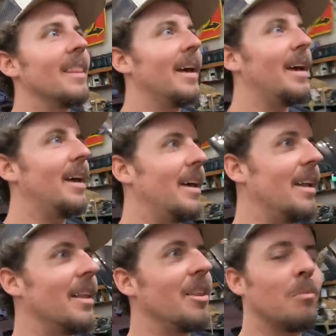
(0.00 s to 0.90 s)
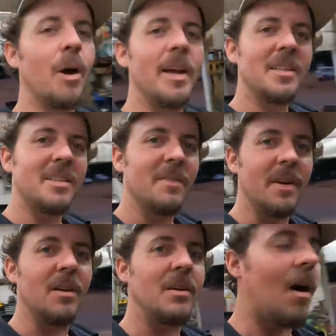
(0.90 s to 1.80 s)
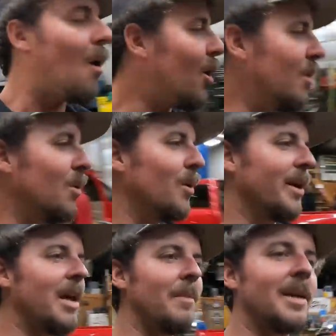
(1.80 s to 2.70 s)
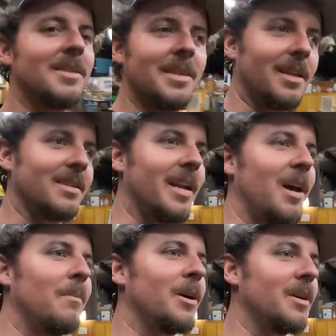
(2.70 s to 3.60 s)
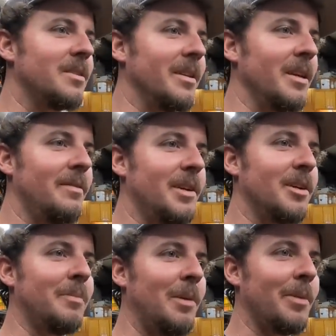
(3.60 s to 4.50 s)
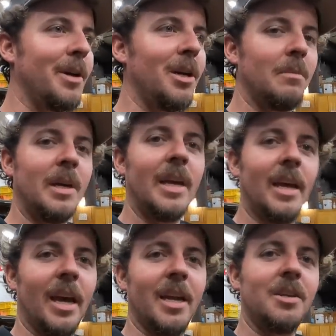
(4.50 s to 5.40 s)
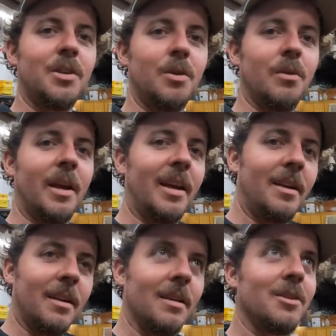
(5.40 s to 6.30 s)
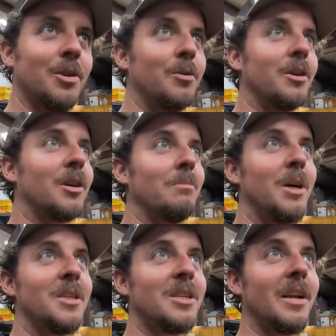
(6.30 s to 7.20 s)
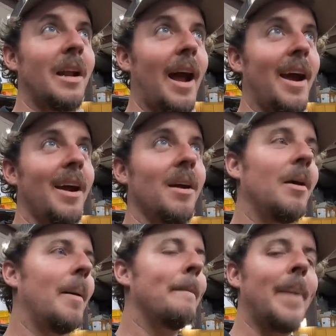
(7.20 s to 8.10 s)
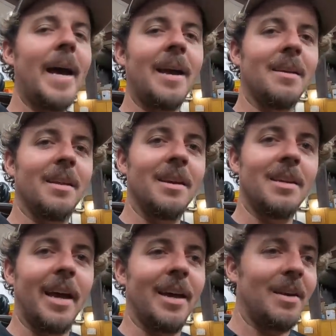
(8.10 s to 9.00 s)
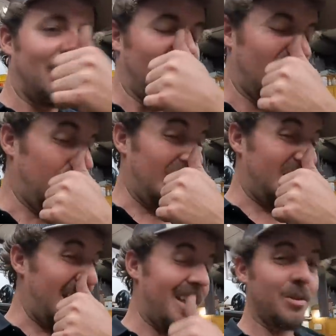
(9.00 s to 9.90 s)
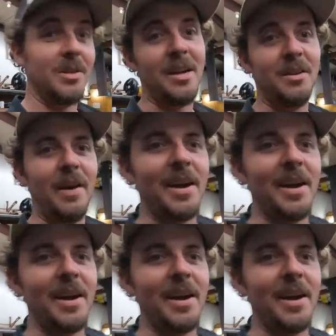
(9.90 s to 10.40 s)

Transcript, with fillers: that the brakes felt horrible and that makes sense now because the lifter is pumping up and it's shooting that in, shooting a combustion air back into the intake which cancels out your